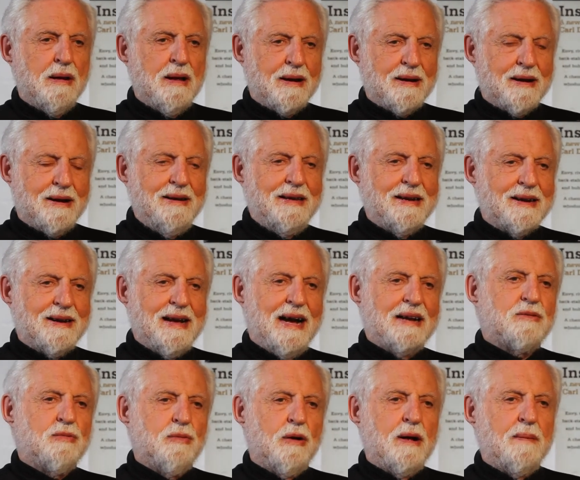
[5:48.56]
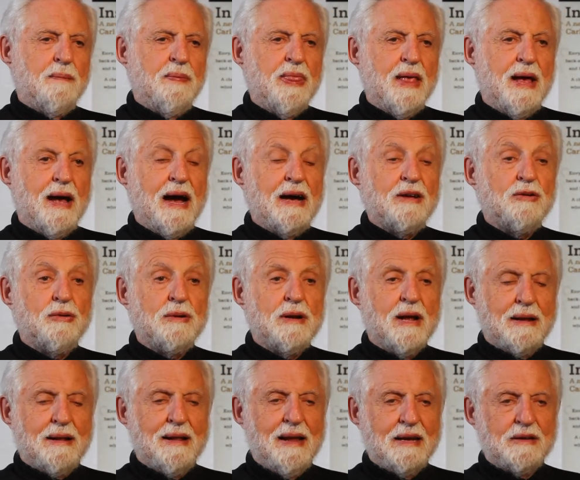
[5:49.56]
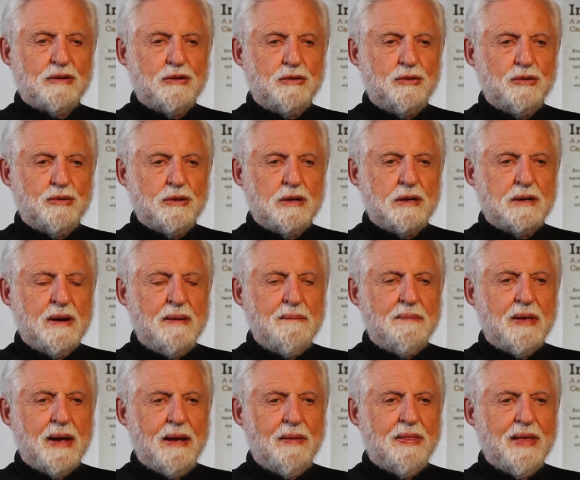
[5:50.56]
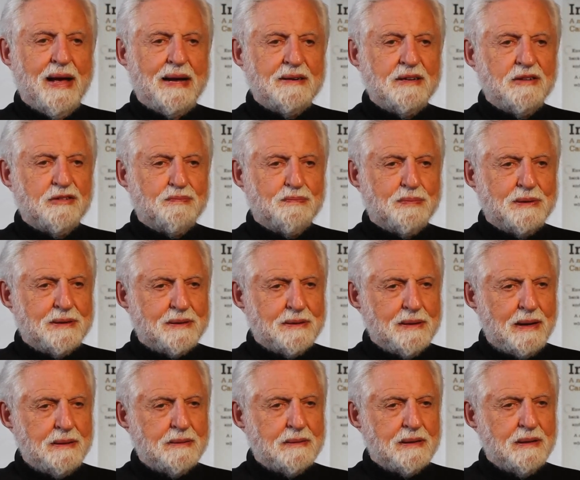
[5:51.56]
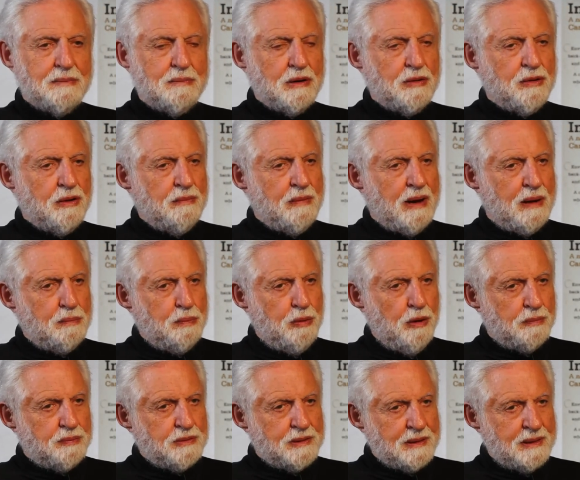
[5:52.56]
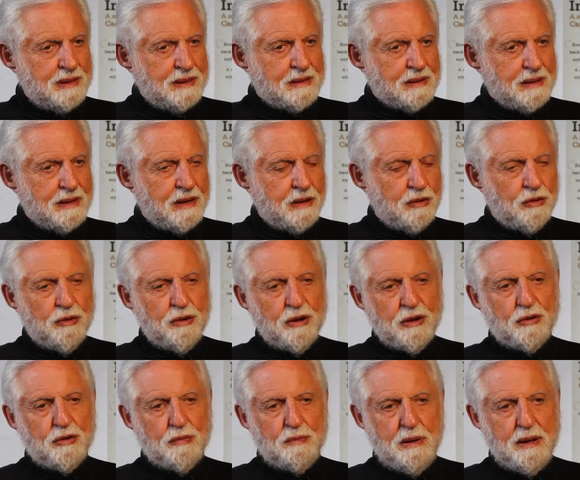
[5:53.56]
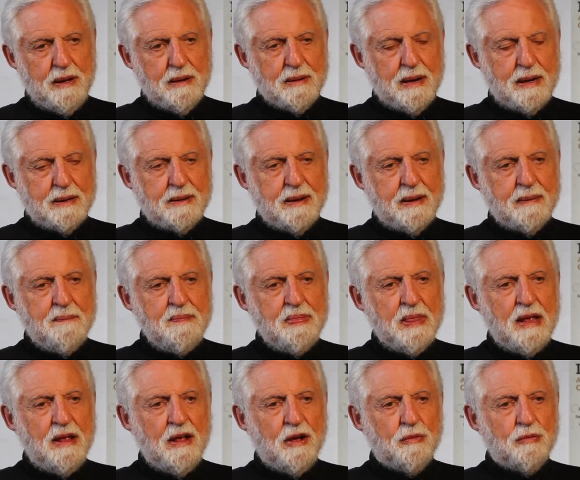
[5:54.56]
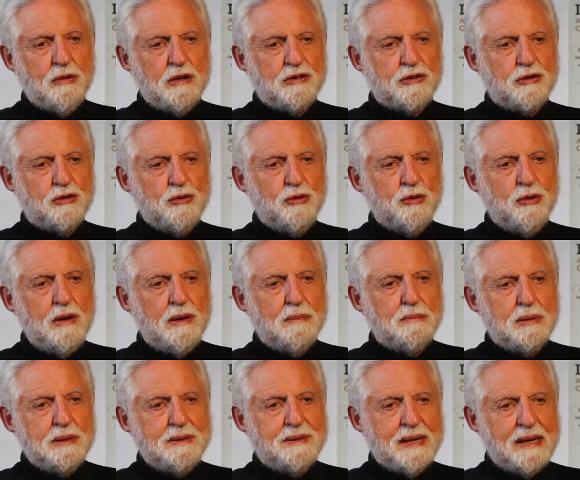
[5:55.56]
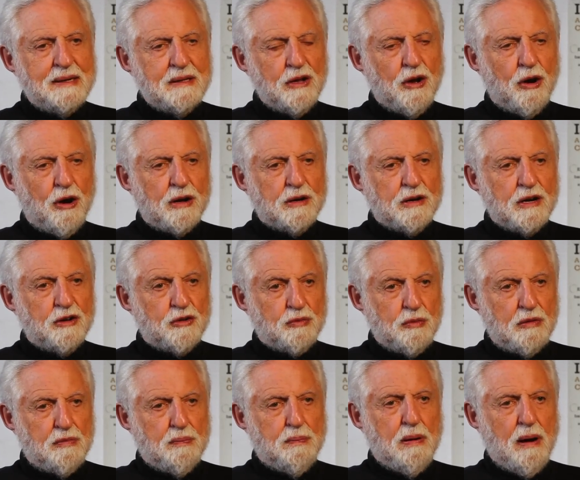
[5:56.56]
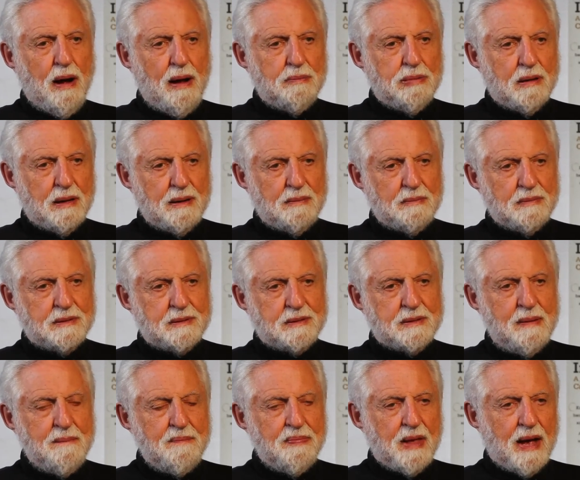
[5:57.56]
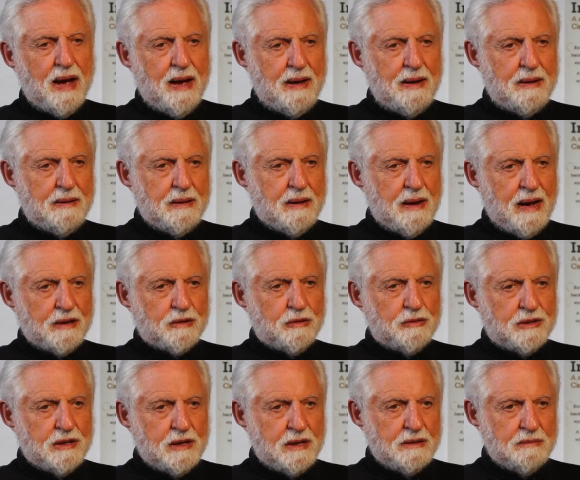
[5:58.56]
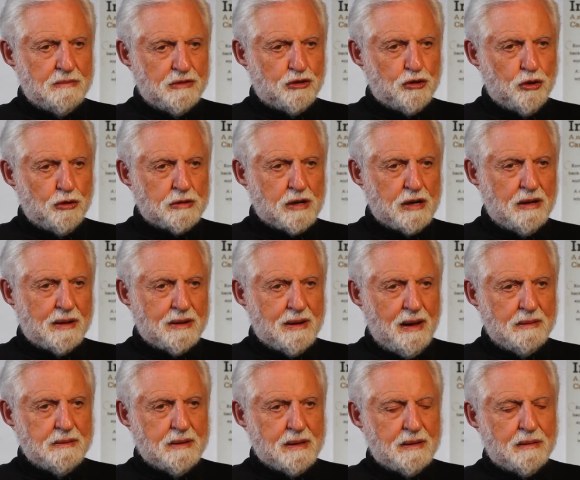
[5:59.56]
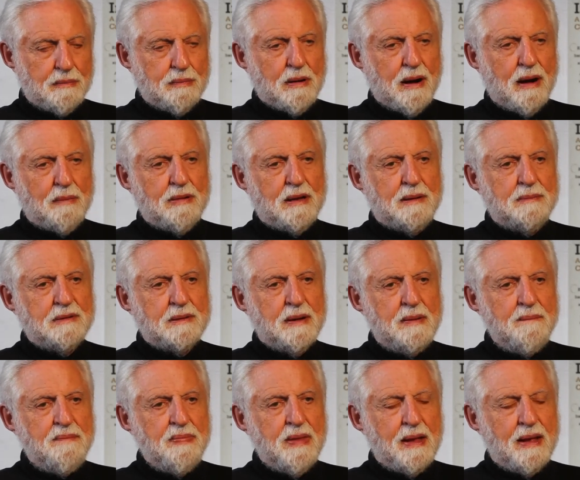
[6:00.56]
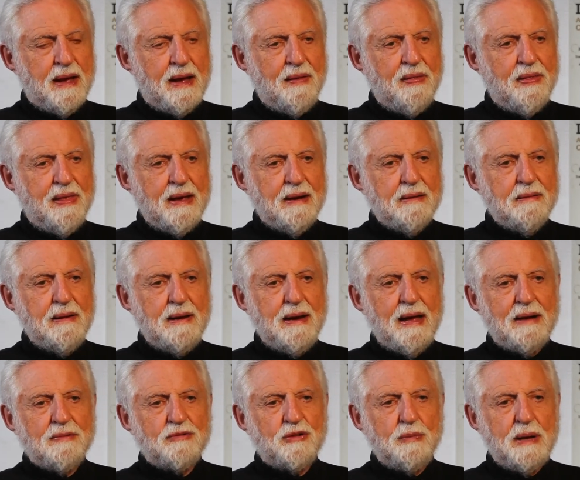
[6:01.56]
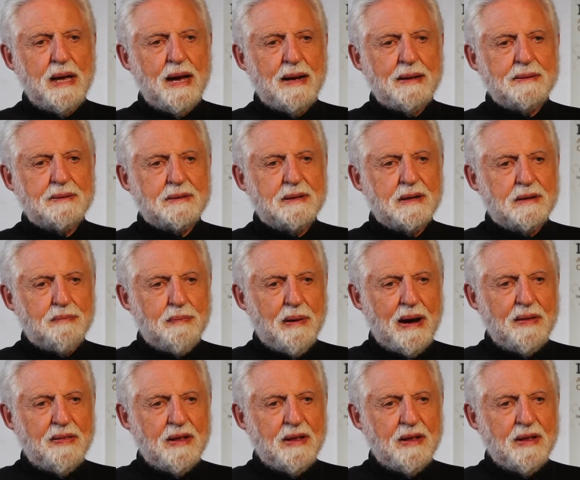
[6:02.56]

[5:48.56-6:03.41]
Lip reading: clear-cut one. I do not like to do it. And that is precisely because my purpose initially in going into playwriting was to present the audience with problems. I consider them social, cultural problems, and they really have to be answered by the